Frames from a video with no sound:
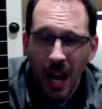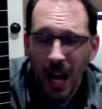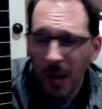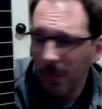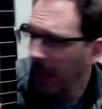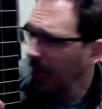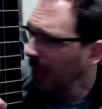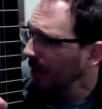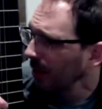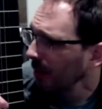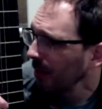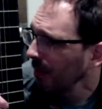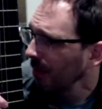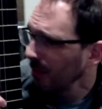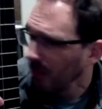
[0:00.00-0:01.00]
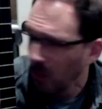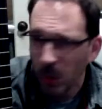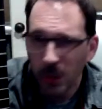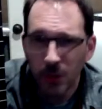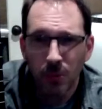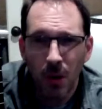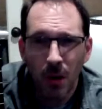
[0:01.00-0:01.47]
I'm like,
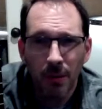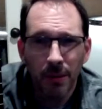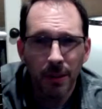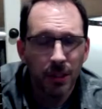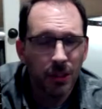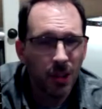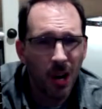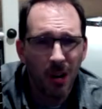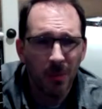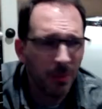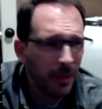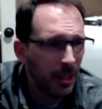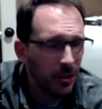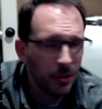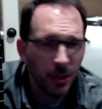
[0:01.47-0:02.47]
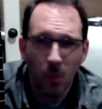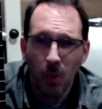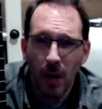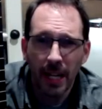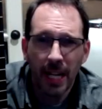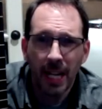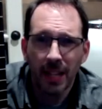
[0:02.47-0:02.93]
what's wrong with the guitar players? Like,
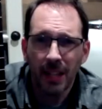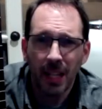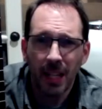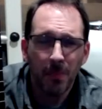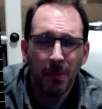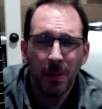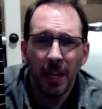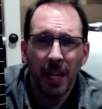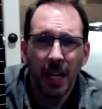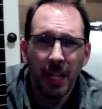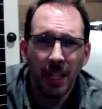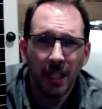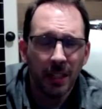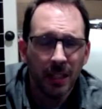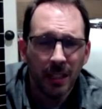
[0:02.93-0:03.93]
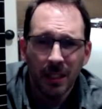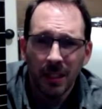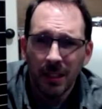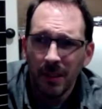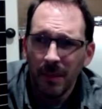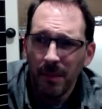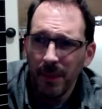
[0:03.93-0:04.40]
why can't they play
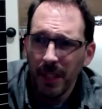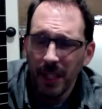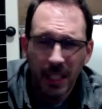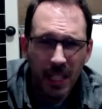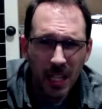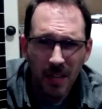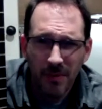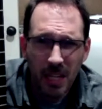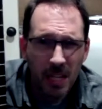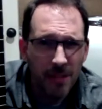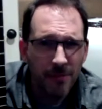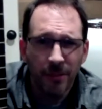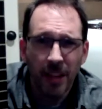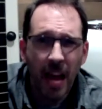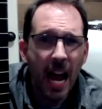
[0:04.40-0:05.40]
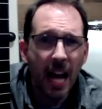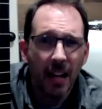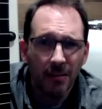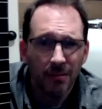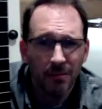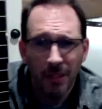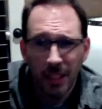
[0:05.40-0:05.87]
in the key of E
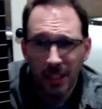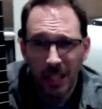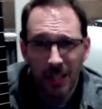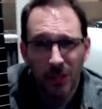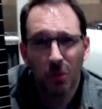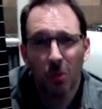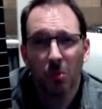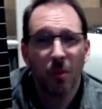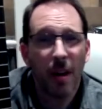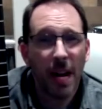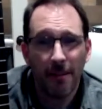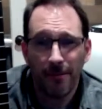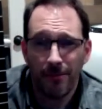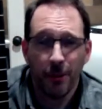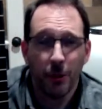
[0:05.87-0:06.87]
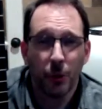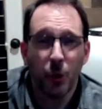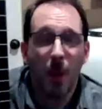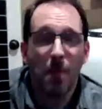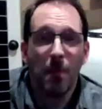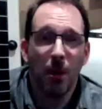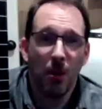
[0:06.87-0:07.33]
flat? Like, that's great for
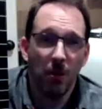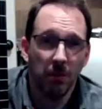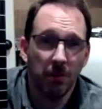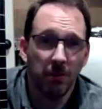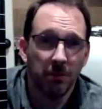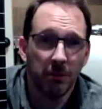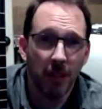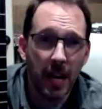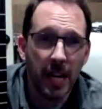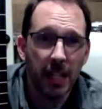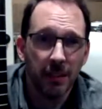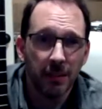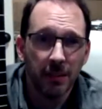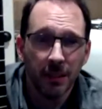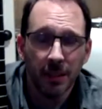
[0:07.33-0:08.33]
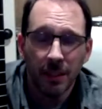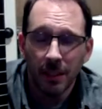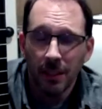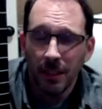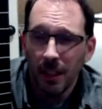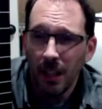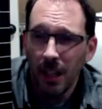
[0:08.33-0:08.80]
trombone, right?
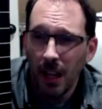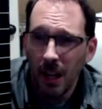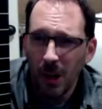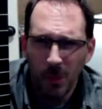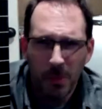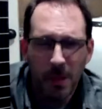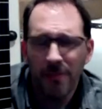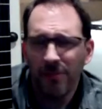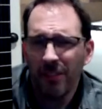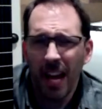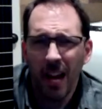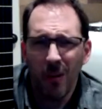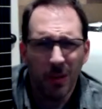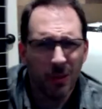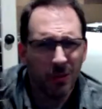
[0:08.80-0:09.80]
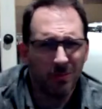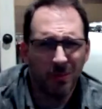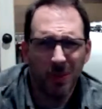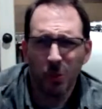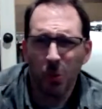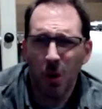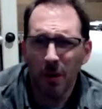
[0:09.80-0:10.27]
Or B flat.
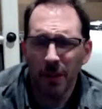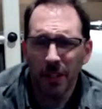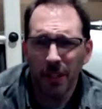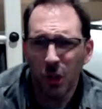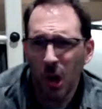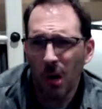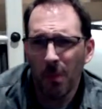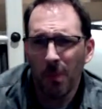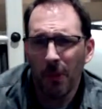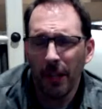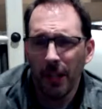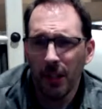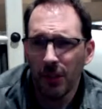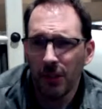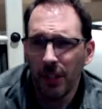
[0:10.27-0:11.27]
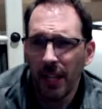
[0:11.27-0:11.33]
What's wrong with the guitar players?